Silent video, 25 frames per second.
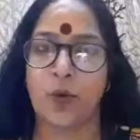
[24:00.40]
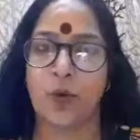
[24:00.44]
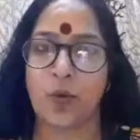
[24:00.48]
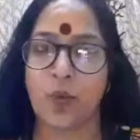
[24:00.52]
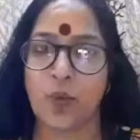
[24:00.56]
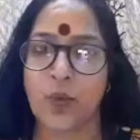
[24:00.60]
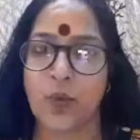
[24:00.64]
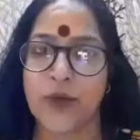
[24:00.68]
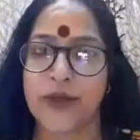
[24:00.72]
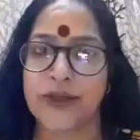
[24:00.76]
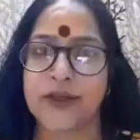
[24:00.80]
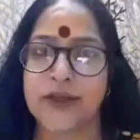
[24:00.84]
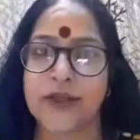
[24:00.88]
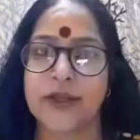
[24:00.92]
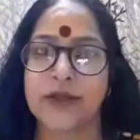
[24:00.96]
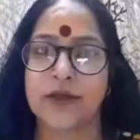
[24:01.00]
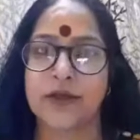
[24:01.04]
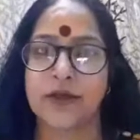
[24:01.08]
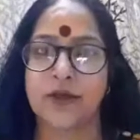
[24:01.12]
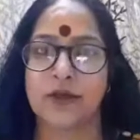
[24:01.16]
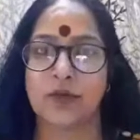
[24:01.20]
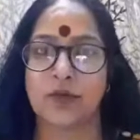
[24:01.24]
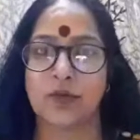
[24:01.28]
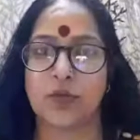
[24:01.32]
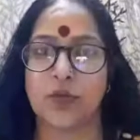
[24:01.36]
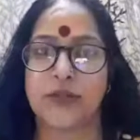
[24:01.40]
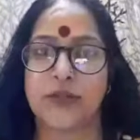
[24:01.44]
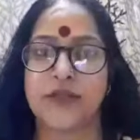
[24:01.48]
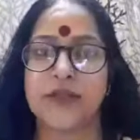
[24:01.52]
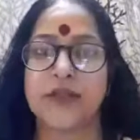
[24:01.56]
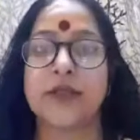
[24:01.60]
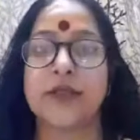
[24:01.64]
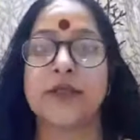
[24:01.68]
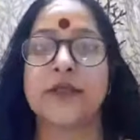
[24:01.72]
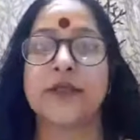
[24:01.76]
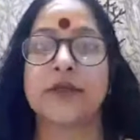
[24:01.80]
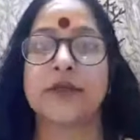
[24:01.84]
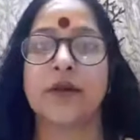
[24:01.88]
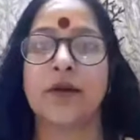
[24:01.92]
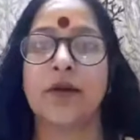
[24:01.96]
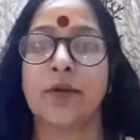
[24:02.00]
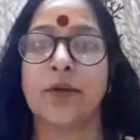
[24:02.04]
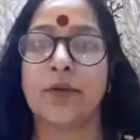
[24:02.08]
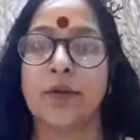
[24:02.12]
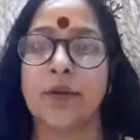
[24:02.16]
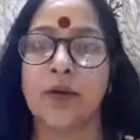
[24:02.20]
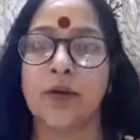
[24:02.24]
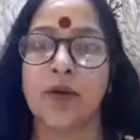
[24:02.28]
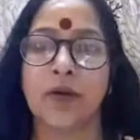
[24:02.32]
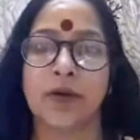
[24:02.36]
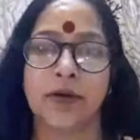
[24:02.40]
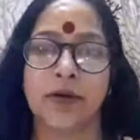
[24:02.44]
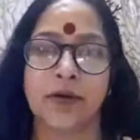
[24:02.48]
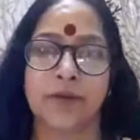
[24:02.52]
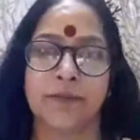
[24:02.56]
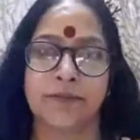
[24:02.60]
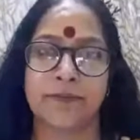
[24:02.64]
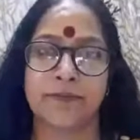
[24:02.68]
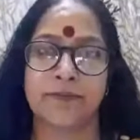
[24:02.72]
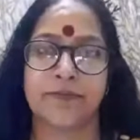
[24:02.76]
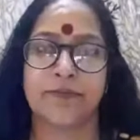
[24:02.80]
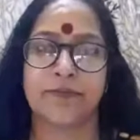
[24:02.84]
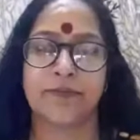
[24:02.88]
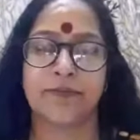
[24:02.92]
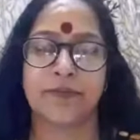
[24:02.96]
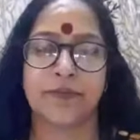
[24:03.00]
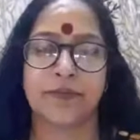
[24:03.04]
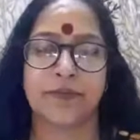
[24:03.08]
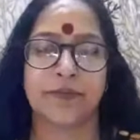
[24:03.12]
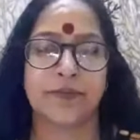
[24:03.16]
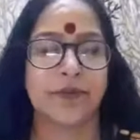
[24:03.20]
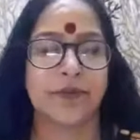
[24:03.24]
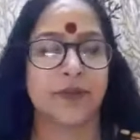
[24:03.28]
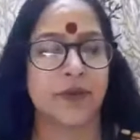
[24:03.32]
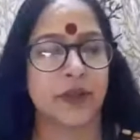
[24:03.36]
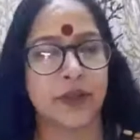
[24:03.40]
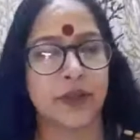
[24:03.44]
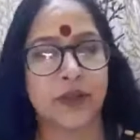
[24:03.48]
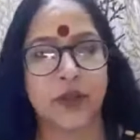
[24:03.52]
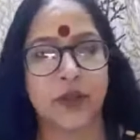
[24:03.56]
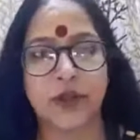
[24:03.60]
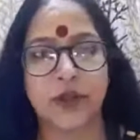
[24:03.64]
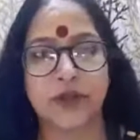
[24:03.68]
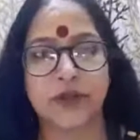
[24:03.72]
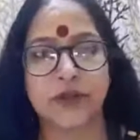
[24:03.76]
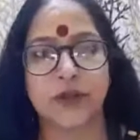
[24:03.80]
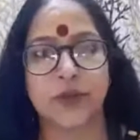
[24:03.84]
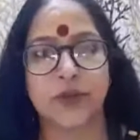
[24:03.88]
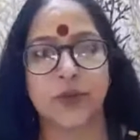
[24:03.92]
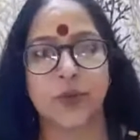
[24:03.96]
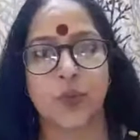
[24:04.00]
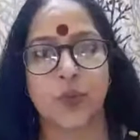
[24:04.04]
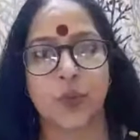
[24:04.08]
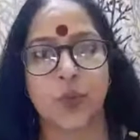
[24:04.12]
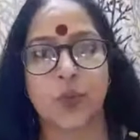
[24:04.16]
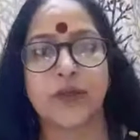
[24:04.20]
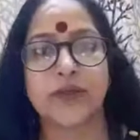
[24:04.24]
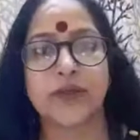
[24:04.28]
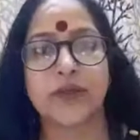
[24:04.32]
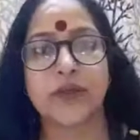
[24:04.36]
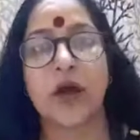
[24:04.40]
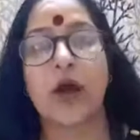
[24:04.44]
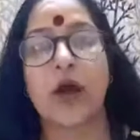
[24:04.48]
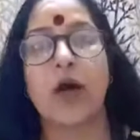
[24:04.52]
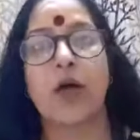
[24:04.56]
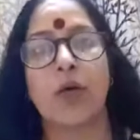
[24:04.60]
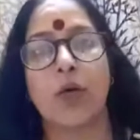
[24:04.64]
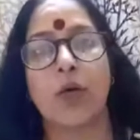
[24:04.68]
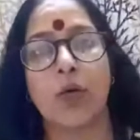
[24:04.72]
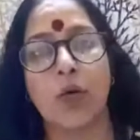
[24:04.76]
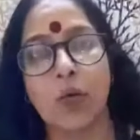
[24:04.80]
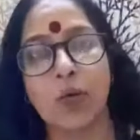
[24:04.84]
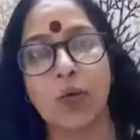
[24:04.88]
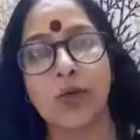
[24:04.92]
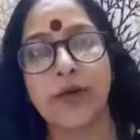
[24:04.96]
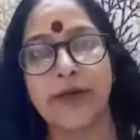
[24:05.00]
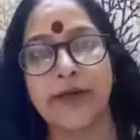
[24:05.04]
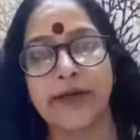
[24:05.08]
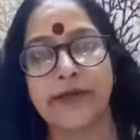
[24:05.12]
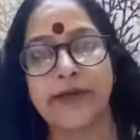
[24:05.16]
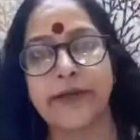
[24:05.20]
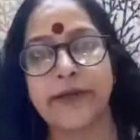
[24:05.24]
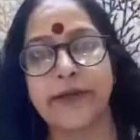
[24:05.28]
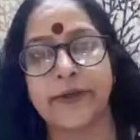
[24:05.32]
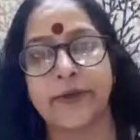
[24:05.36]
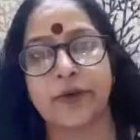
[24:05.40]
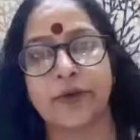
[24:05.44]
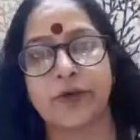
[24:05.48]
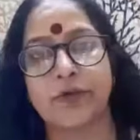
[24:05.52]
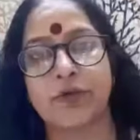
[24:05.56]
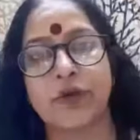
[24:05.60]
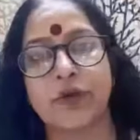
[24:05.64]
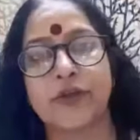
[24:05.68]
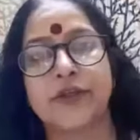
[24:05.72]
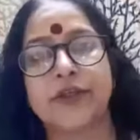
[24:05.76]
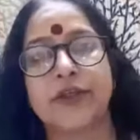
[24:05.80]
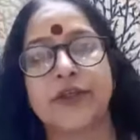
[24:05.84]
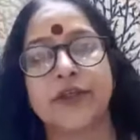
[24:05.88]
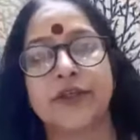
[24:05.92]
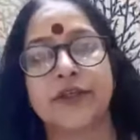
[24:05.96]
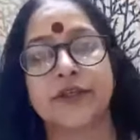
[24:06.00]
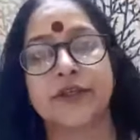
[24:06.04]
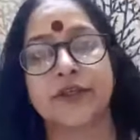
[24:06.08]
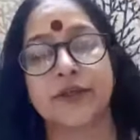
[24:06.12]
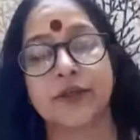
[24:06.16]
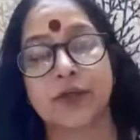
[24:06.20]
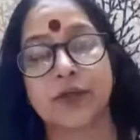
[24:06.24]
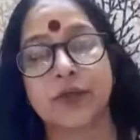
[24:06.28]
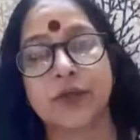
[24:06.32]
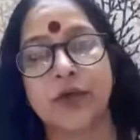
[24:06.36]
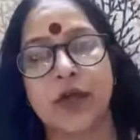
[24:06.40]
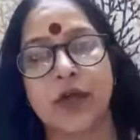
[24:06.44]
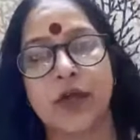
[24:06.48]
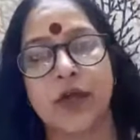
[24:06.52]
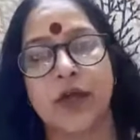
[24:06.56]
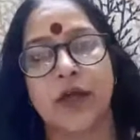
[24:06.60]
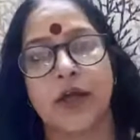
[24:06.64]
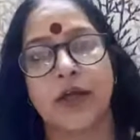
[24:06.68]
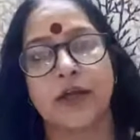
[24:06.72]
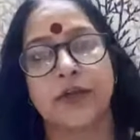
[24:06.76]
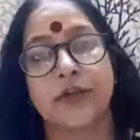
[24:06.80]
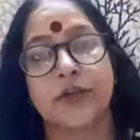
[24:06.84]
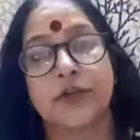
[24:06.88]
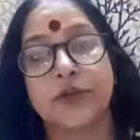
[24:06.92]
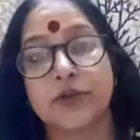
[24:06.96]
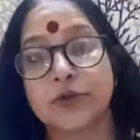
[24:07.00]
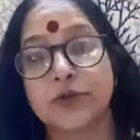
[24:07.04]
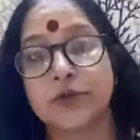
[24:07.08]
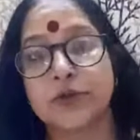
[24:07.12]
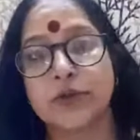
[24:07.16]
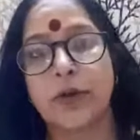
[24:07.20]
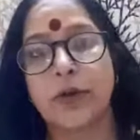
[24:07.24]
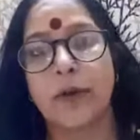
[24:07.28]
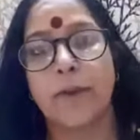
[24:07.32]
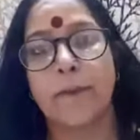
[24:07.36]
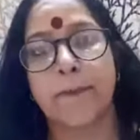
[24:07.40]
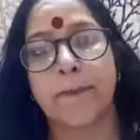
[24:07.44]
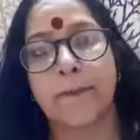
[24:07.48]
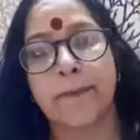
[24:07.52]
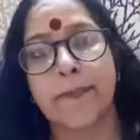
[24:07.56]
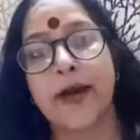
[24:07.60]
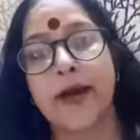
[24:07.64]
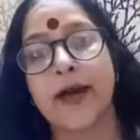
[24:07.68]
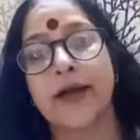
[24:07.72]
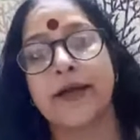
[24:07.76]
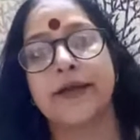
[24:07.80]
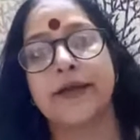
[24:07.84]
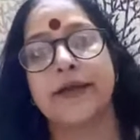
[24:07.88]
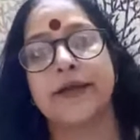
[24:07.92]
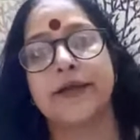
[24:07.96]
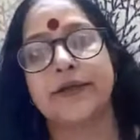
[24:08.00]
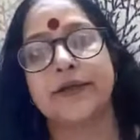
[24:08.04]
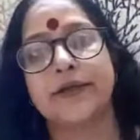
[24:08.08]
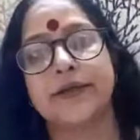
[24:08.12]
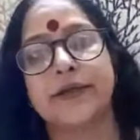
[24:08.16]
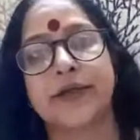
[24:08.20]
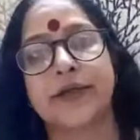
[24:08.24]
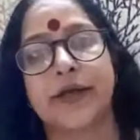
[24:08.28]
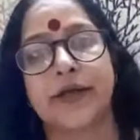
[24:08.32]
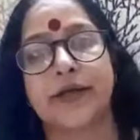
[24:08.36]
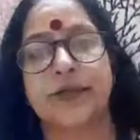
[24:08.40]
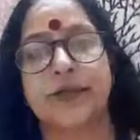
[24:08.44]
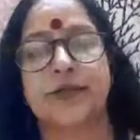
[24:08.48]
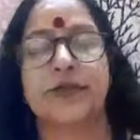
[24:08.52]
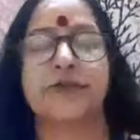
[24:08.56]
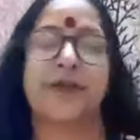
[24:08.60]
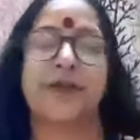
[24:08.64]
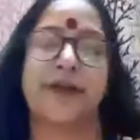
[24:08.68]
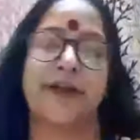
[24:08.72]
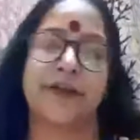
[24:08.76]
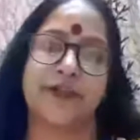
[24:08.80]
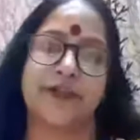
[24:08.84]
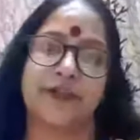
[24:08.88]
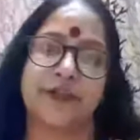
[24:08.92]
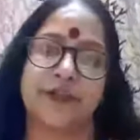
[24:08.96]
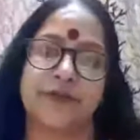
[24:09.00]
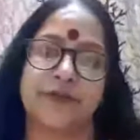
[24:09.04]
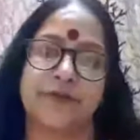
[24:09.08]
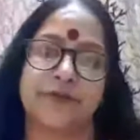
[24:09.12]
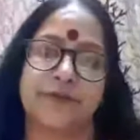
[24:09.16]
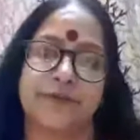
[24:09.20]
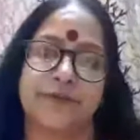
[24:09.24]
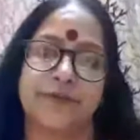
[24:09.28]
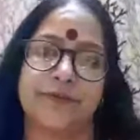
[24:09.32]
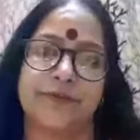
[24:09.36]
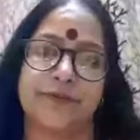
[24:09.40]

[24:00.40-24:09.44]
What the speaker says: with what is wrong, not with only what is good to my satisfaction,